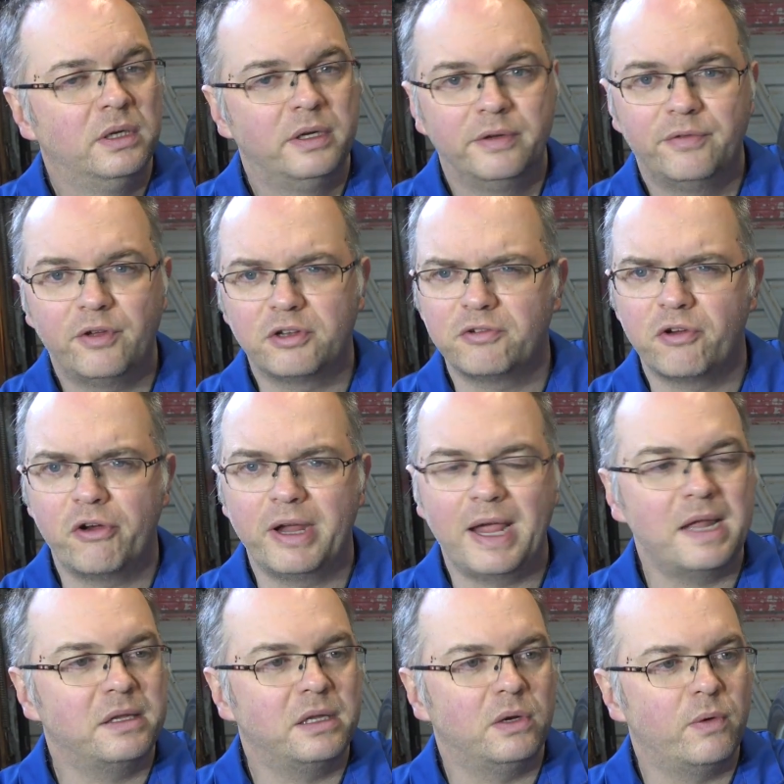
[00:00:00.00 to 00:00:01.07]
phosphoric
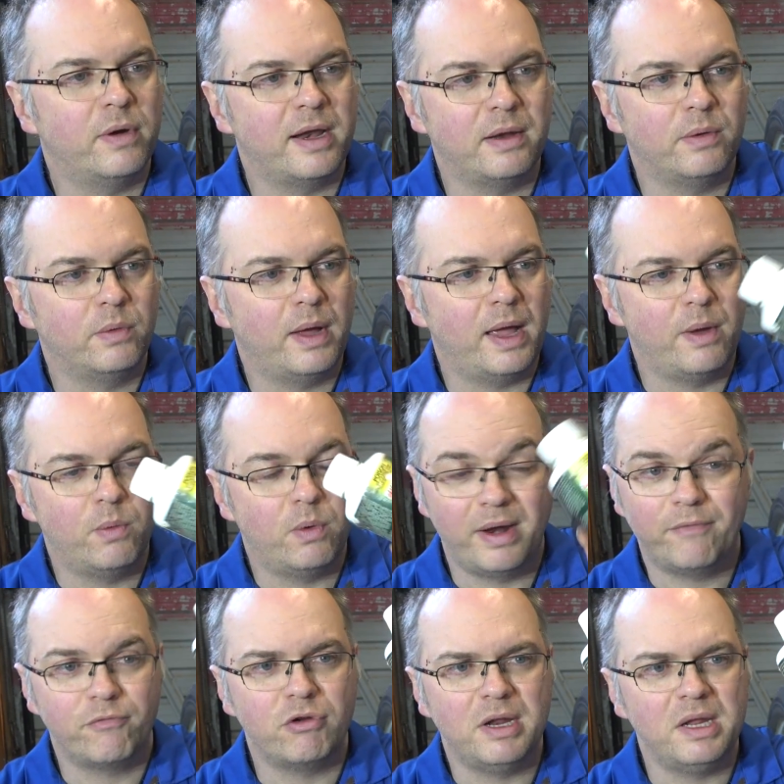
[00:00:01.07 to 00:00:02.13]
acid or
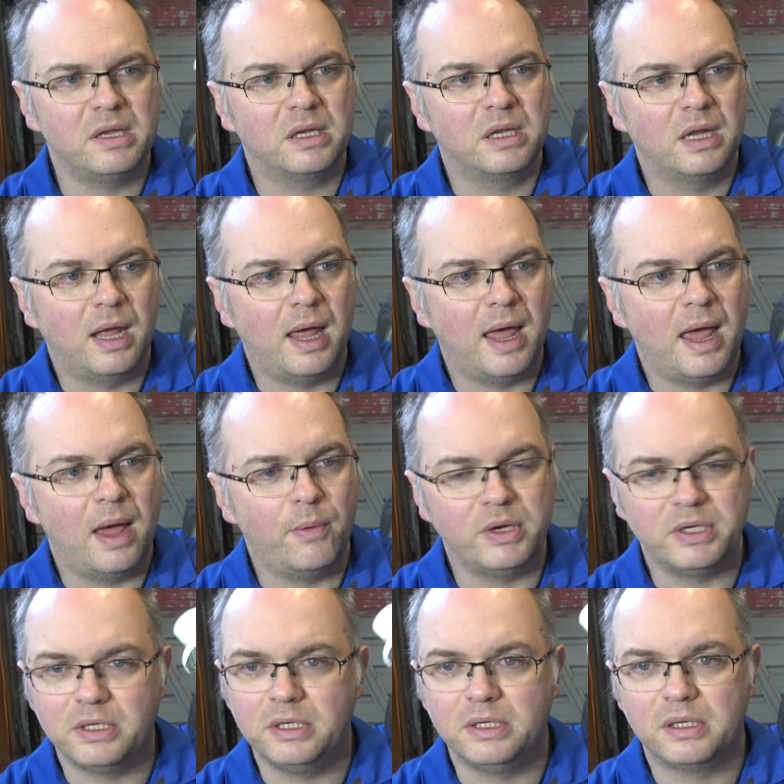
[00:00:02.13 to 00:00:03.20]
whatever it is,
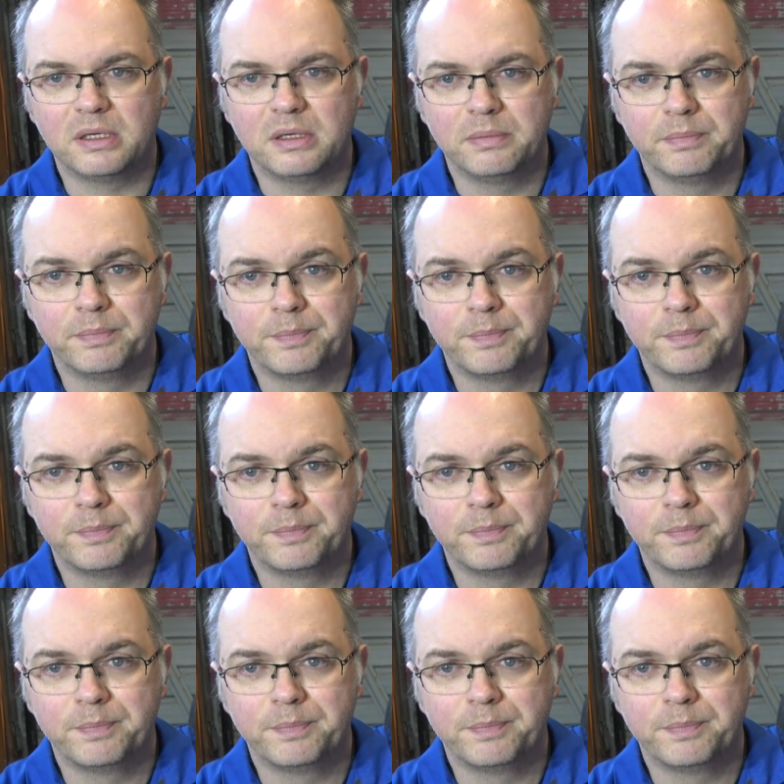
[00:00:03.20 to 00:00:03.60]
which is